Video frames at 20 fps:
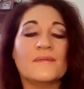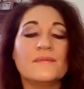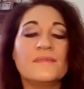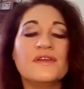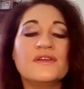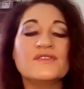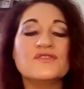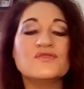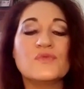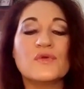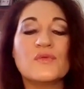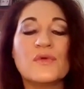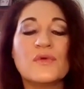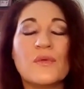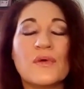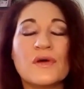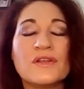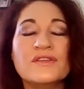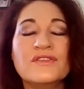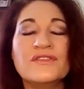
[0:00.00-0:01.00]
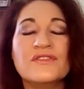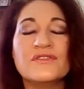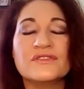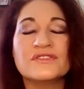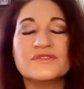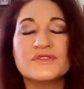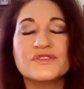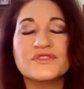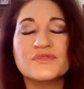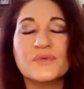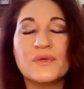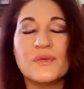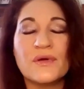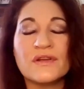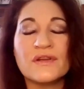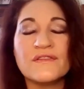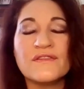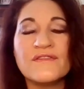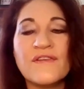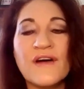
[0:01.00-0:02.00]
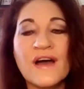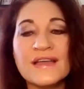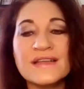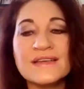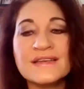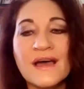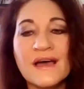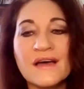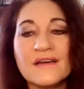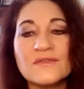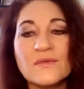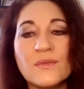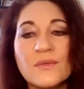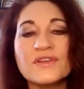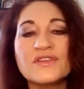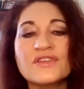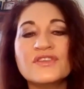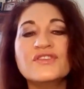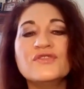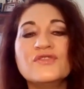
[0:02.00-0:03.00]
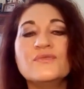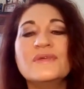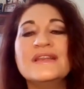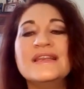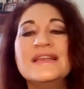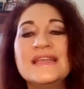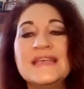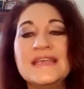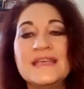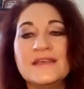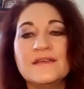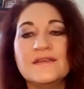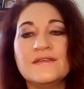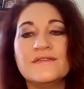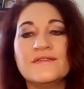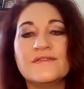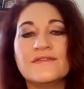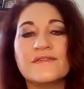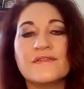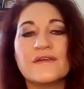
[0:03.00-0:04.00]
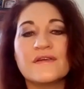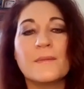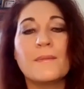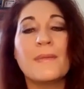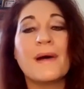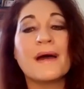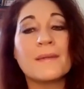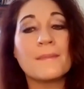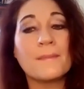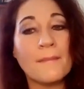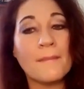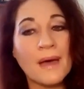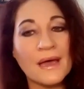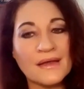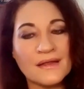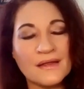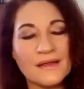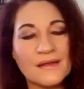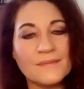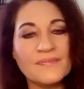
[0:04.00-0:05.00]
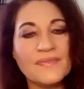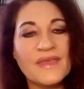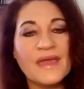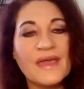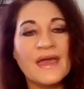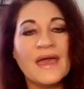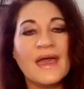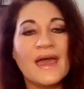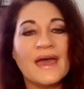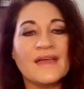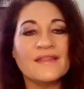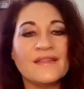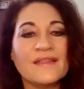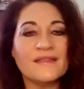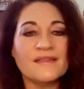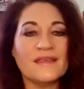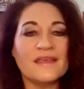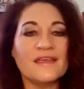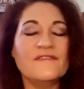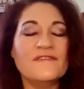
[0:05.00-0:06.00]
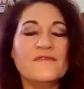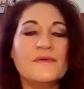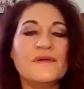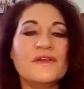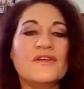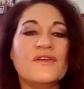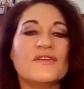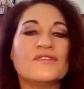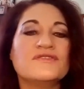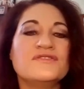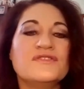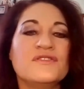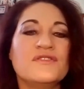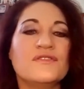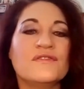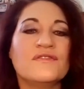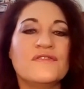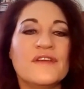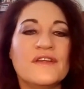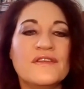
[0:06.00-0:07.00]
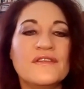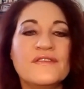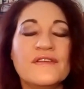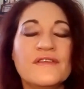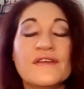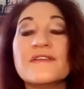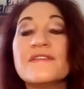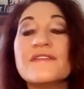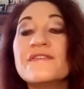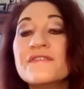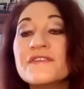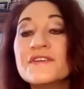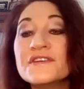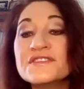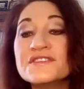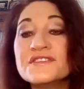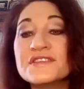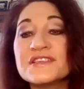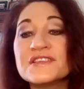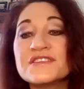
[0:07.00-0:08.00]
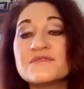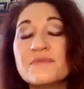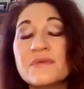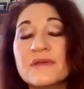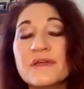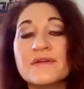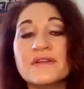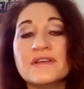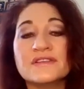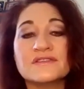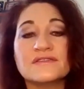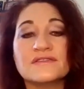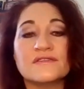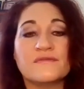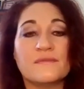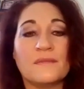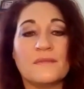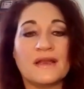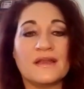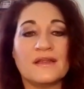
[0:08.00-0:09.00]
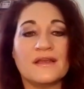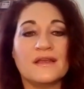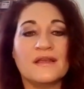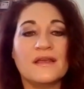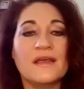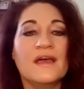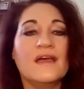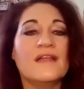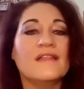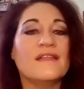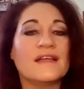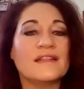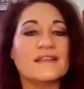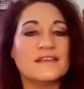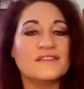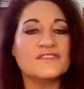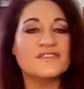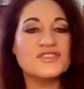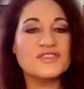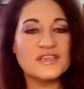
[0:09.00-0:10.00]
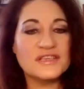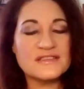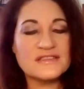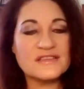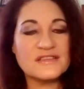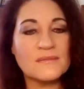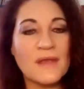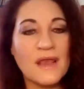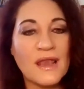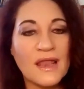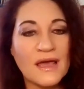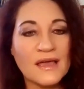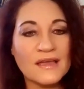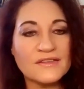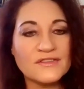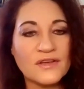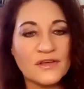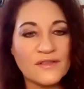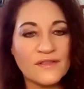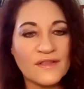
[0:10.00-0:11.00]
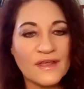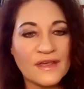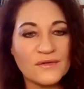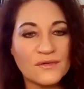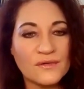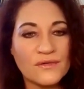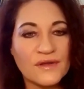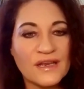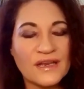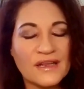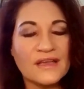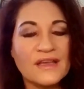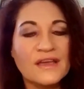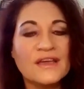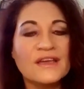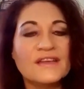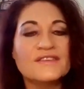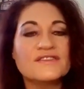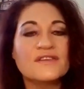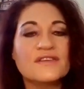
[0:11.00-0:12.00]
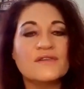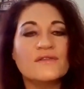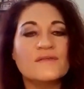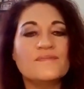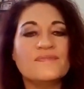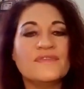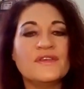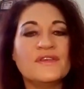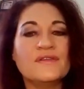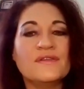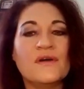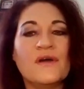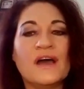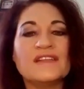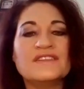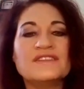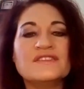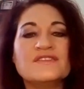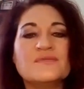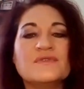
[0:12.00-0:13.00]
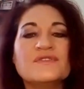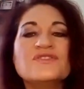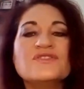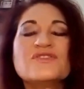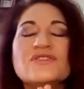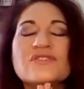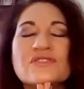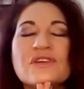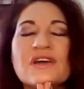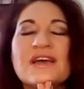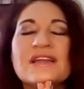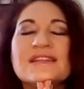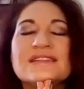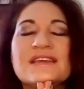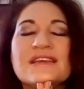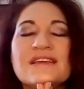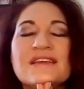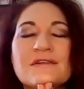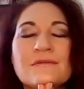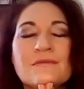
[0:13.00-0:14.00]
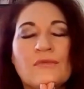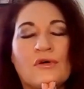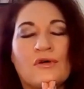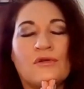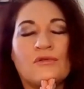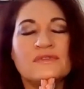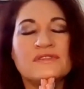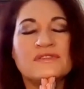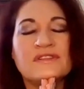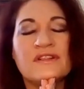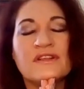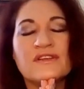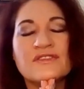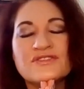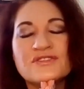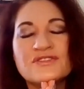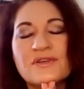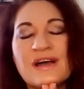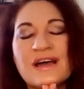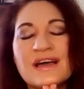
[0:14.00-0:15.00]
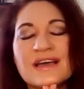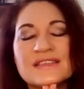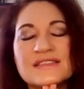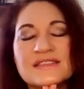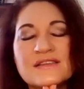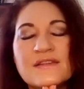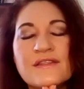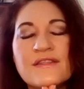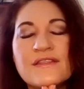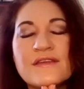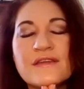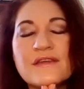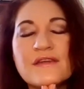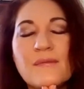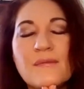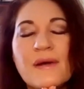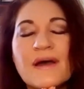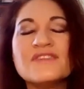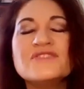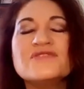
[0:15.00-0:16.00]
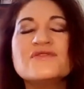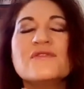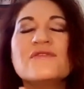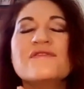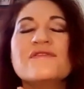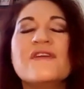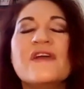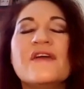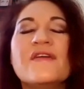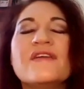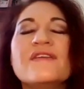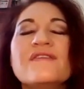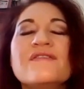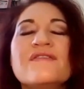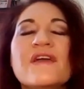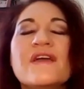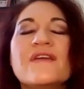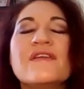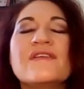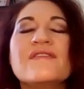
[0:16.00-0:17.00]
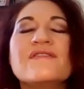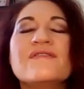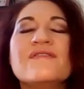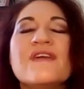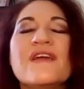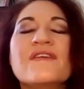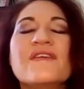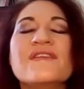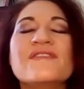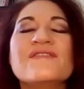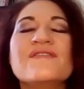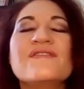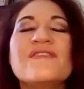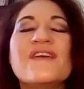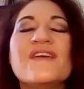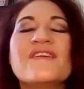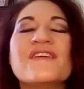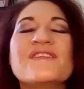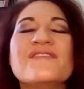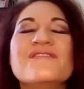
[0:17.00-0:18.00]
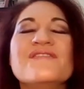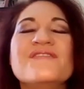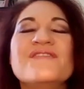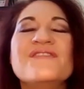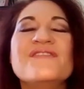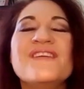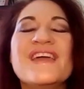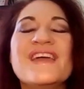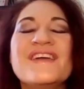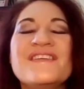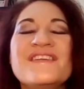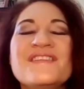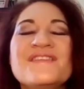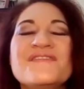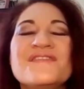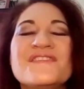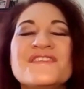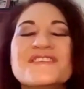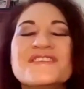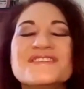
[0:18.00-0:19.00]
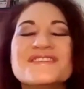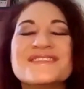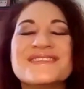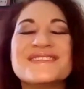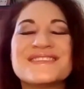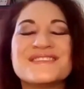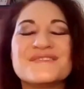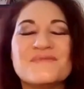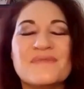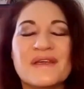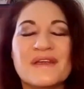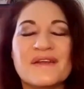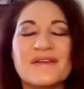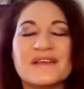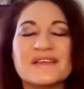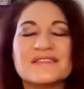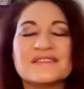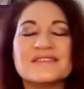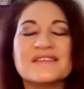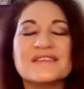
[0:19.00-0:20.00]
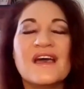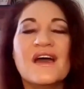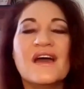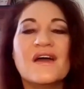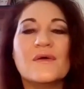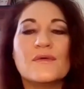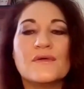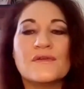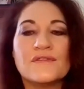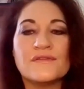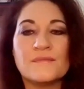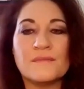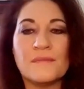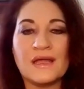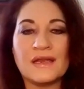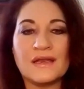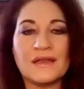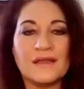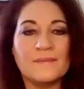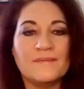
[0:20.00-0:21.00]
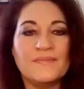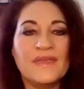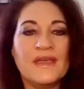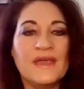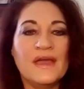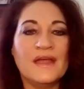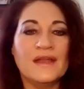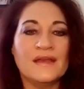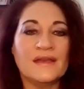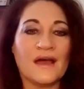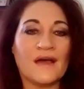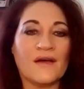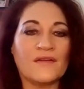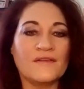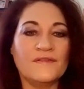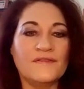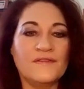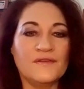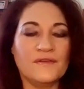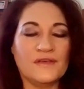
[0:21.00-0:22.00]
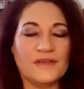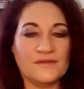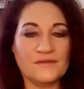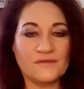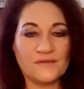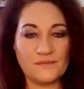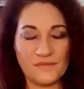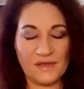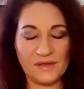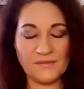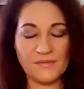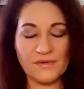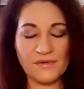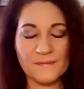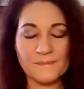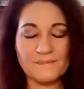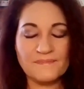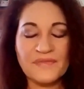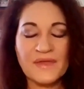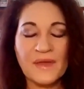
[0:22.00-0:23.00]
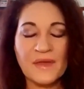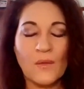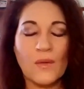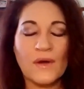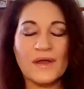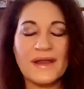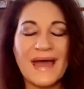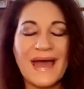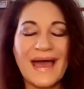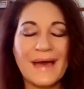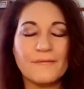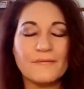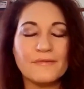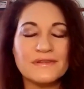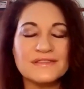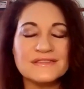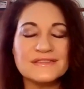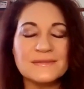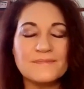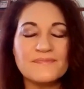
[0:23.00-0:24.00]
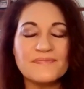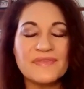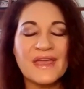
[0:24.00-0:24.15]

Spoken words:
because what we want to do is we want to find out, what do you believe about money? And if we go to your very, very first experience of money, that can shed some light on that already. So, I just want you to take a moment, close your eyes, and think about your very, very, very, very, very first experience with money. Now, if you can remember what happened,